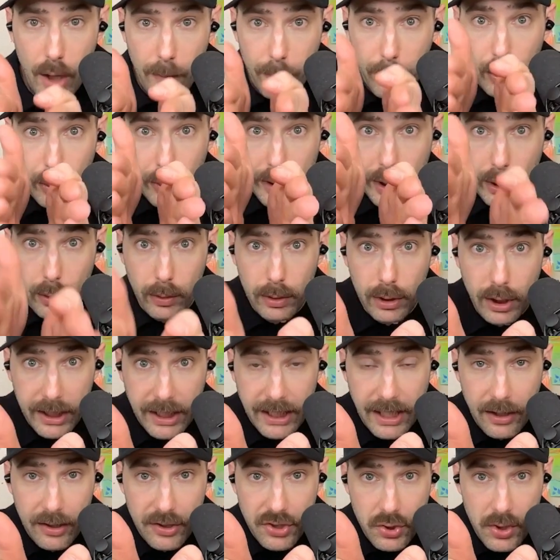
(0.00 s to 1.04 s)
But when you were
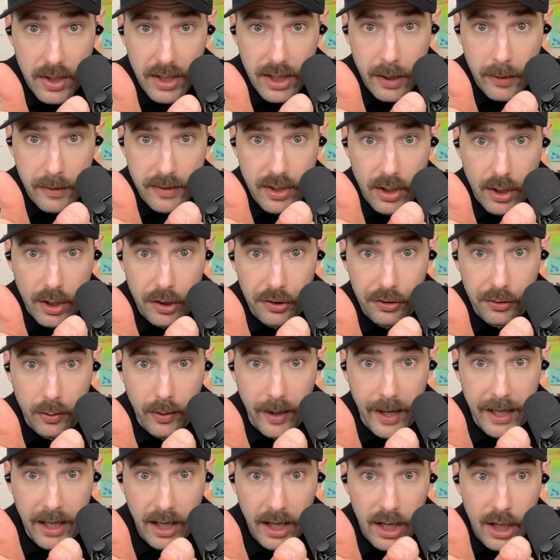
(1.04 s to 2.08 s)
looking down the street and there was an
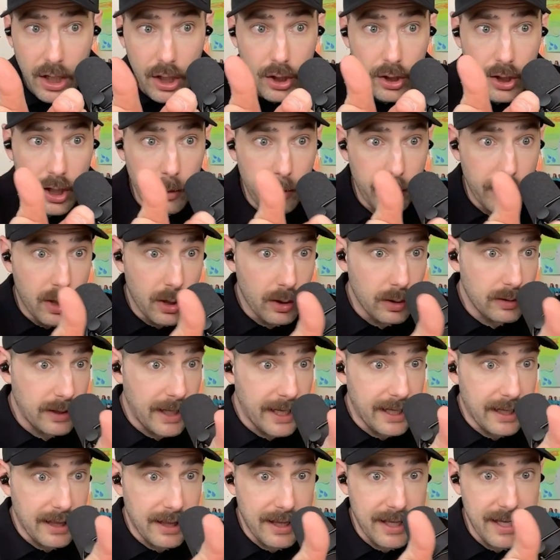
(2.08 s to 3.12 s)
earthquake, it would go
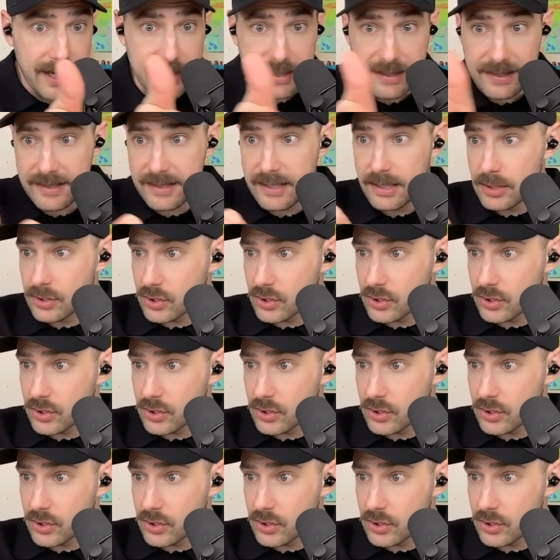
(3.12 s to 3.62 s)
like this.